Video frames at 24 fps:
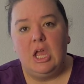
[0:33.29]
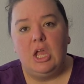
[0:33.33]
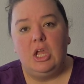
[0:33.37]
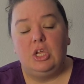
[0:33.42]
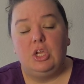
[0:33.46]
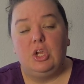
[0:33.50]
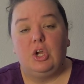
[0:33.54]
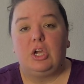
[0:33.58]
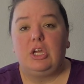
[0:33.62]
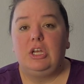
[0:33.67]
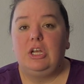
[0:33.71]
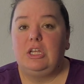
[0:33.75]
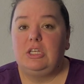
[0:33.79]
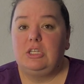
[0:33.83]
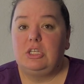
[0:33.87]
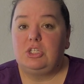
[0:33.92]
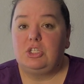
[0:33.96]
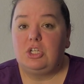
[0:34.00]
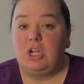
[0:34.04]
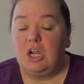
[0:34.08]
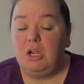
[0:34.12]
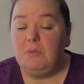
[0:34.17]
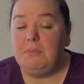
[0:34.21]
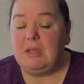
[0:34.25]
You're going to
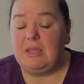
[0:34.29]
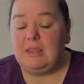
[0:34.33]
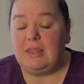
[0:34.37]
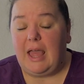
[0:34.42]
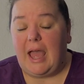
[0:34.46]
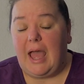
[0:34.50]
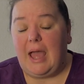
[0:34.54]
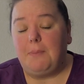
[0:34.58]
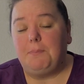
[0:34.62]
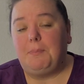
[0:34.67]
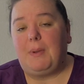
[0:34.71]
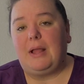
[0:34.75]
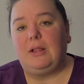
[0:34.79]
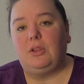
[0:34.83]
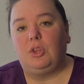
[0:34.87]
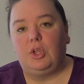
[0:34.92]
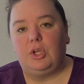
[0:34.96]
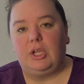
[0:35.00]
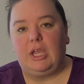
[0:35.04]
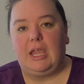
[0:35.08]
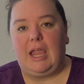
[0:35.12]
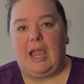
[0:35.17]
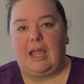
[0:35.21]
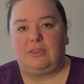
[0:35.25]
determine that by
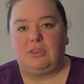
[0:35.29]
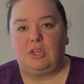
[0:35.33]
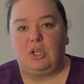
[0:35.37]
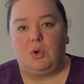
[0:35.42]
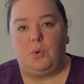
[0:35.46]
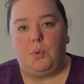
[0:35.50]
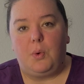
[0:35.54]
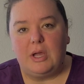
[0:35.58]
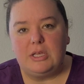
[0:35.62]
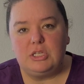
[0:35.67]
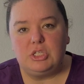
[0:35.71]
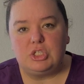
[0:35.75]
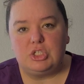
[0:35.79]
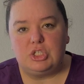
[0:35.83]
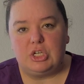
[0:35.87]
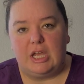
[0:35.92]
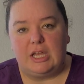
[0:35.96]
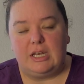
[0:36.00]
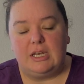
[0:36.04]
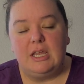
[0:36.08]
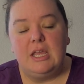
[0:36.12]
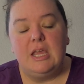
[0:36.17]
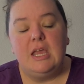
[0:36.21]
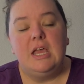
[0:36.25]
looking at the
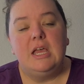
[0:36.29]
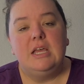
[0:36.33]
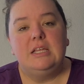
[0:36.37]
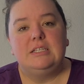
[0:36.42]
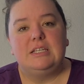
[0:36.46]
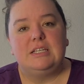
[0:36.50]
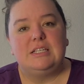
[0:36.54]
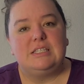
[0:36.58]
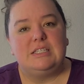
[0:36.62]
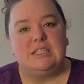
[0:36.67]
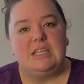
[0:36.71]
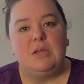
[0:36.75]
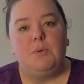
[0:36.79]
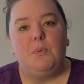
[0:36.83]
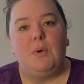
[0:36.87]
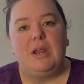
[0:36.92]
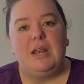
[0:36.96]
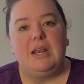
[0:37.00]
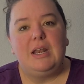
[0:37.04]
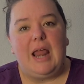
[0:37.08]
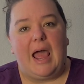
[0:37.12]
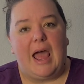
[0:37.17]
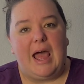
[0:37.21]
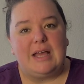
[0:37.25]
question to see what
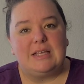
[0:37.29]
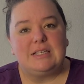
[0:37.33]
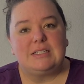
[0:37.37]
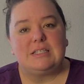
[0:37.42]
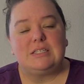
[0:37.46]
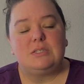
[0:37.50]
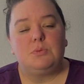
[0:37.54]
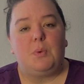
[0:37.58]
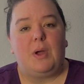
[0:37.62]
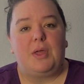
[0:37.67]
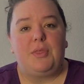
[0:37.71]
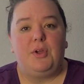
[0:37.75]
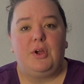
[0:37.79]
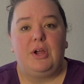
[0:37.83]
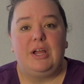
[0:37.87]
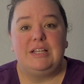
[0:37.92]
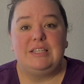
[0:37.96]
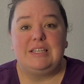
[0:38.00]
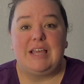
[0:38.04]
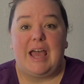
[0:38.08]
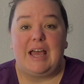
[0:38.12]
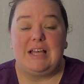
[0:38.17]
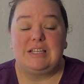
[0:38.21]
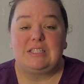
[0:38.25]
it asks, whether
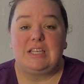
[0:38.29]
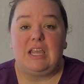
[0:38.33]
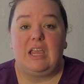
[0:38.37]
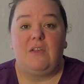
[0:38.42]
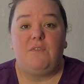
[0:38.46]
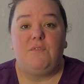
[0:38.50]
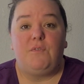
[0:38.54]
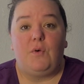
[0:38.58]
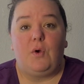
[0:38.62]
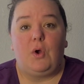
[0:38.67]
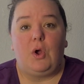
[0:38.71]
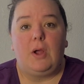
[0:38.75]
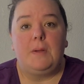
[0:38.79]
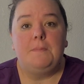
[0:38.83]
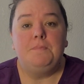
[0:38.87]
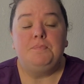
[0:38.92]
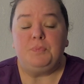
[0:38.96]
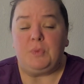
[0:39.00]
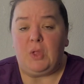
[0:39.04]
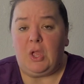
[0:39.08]
it's asking for